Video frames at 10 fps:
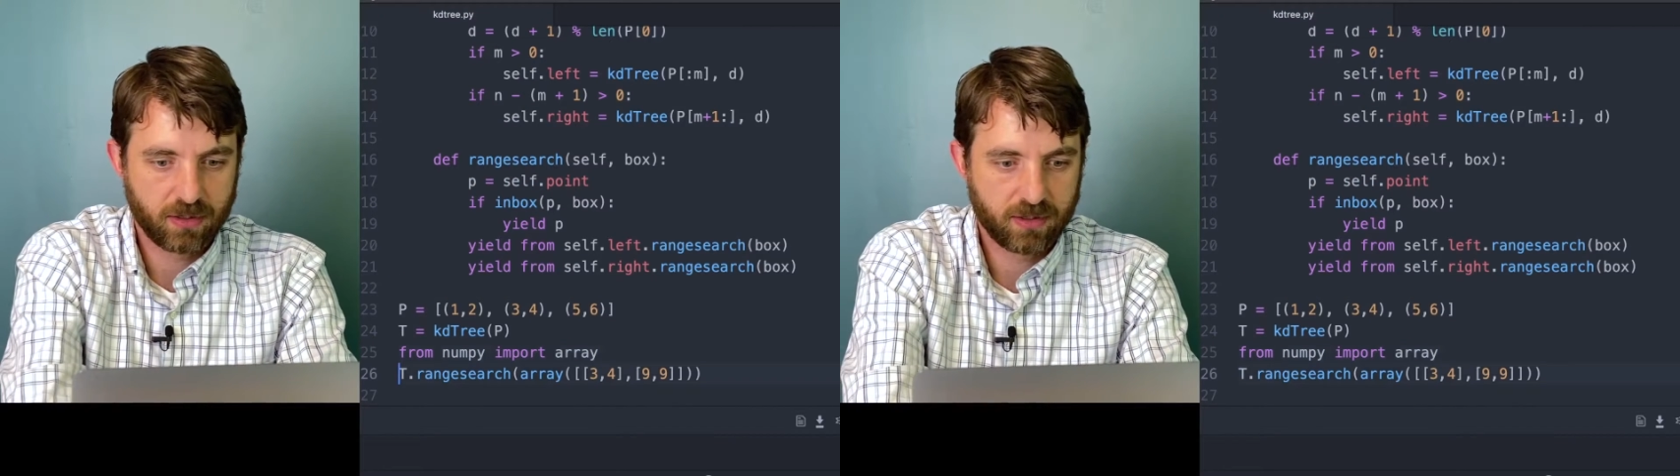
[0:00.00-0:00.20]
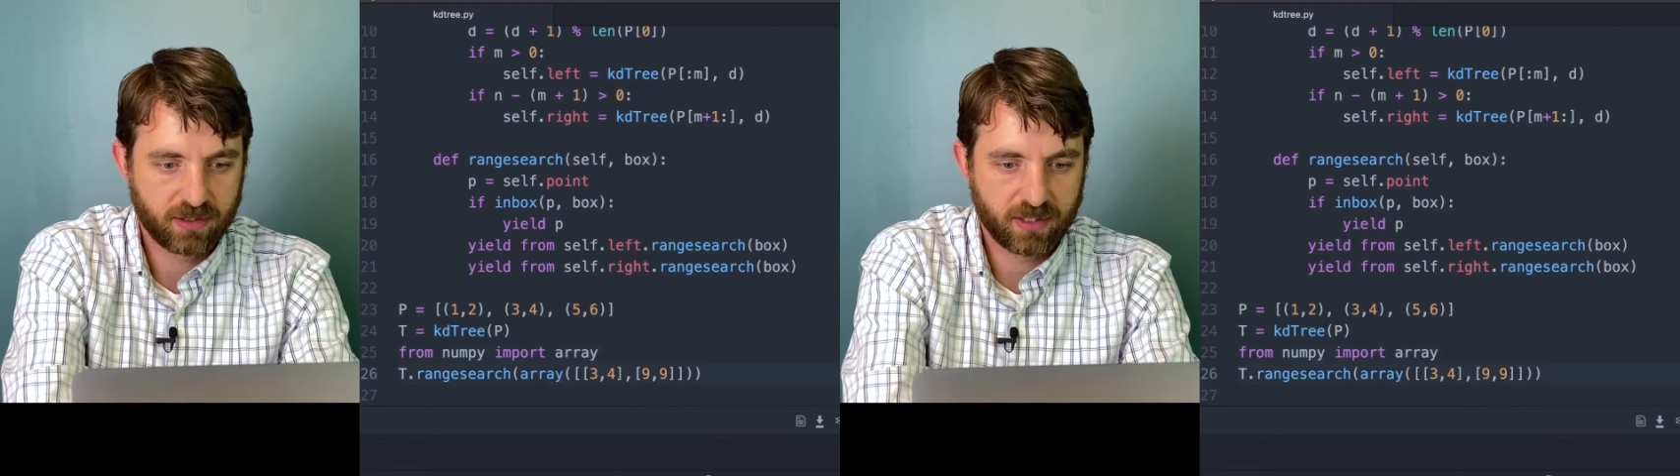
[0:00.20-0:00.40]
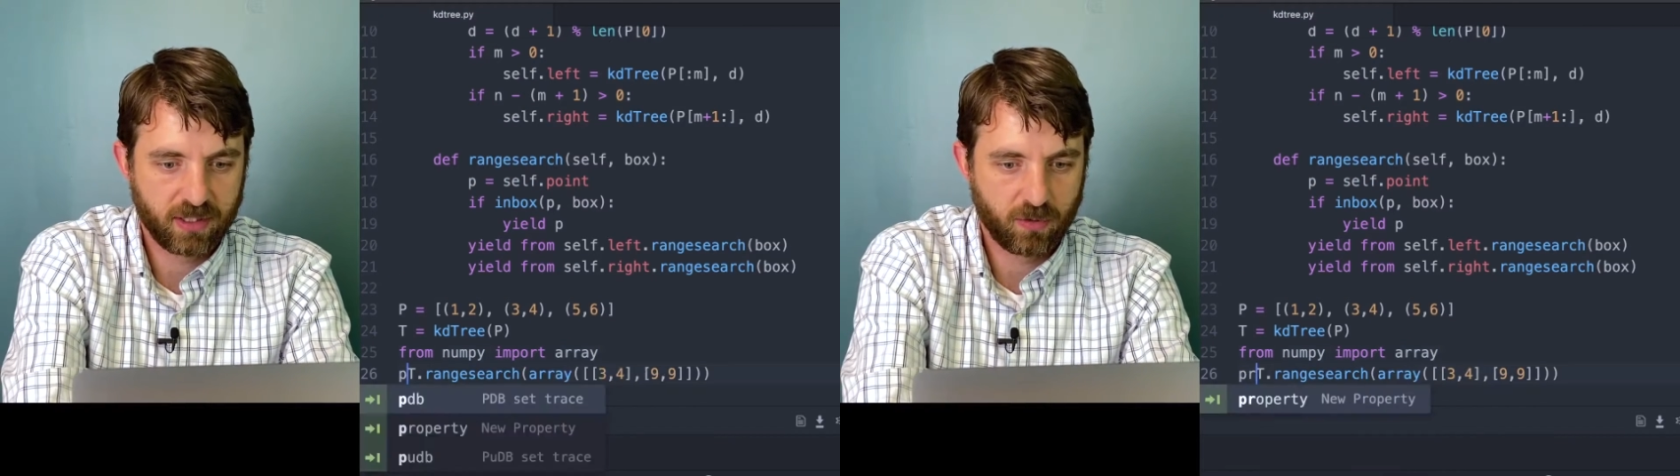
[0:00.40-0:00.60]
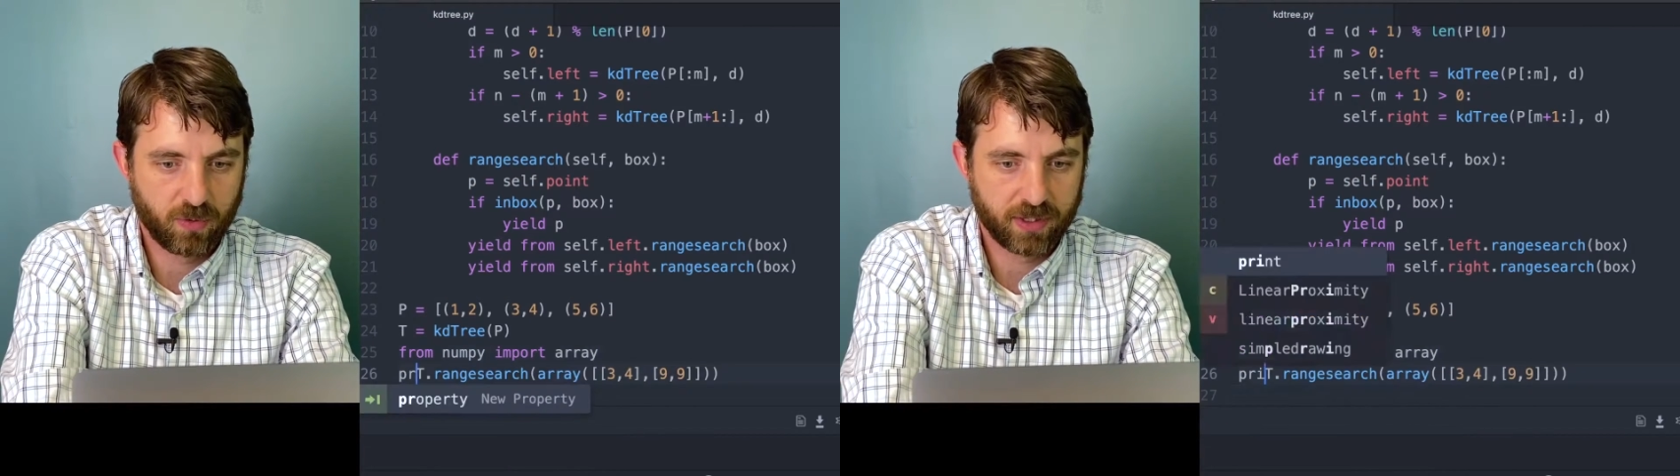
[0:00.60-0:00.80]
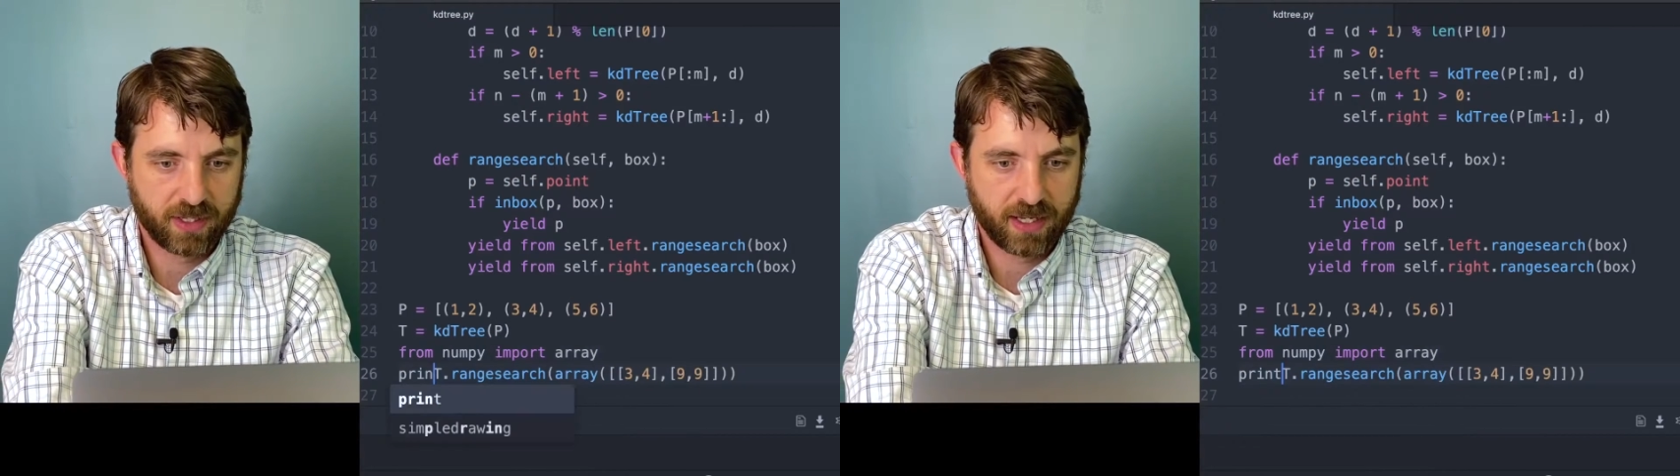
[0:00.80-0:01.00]
see
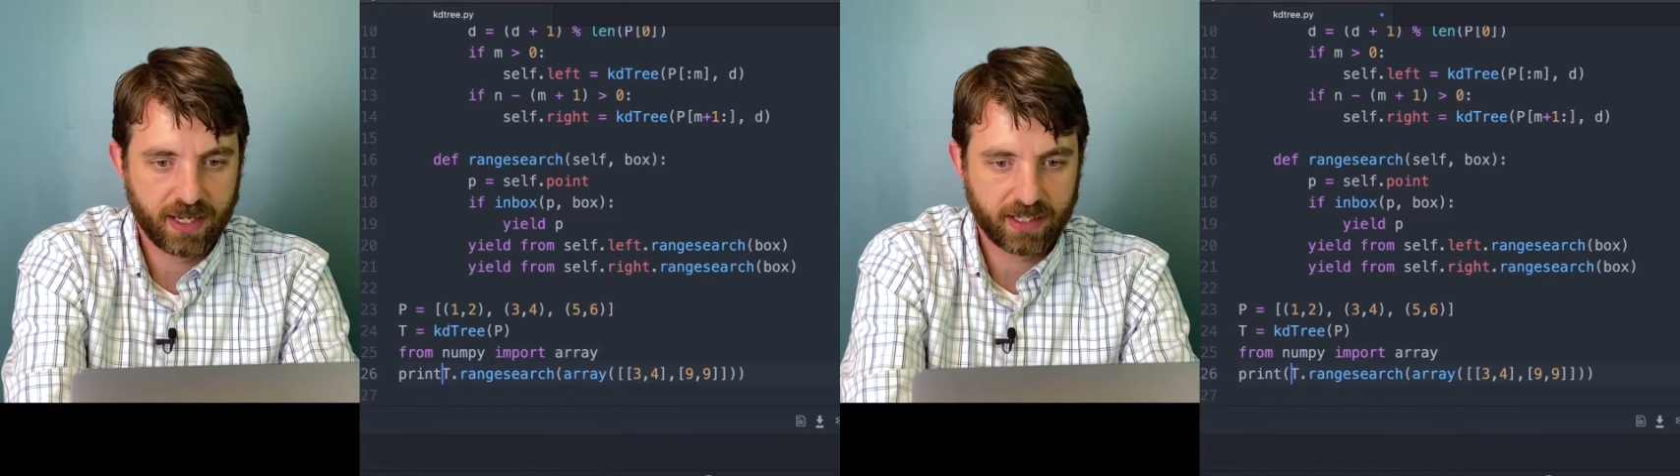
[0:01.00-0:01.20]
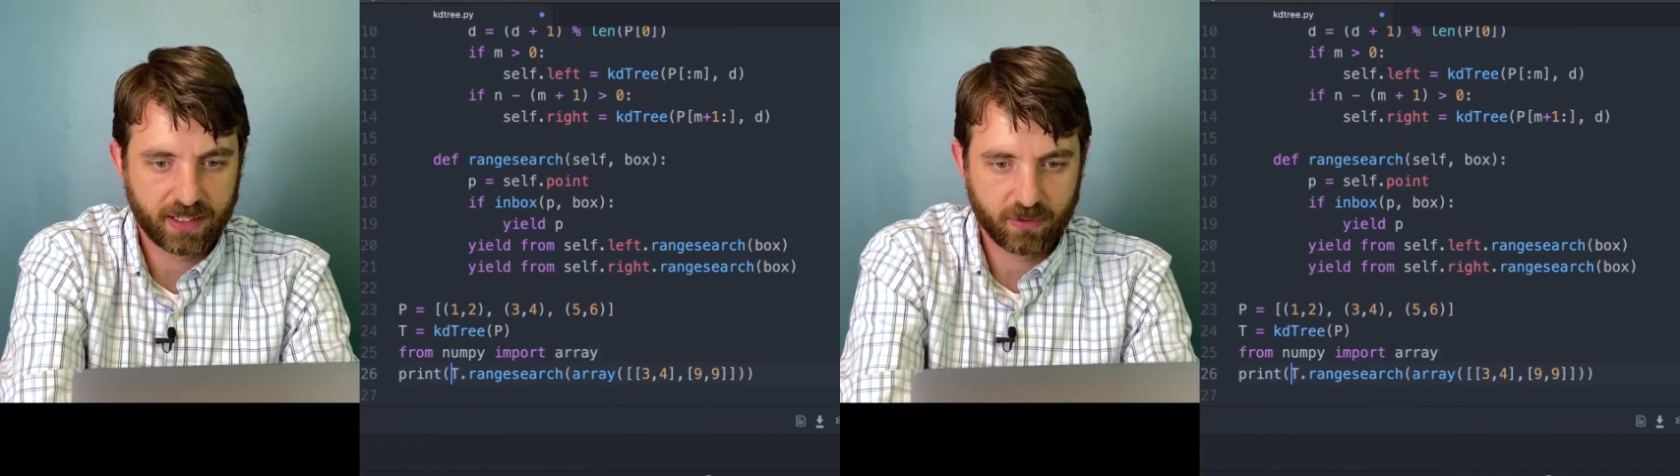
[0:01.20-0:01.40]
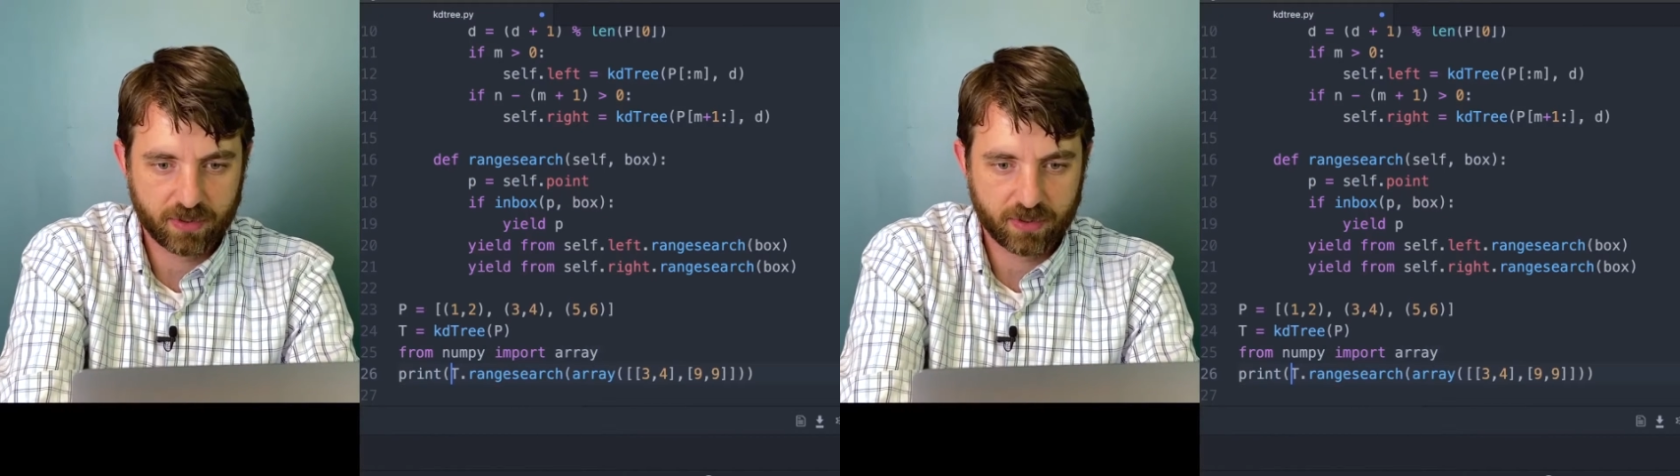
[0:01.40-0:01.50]
what the heck it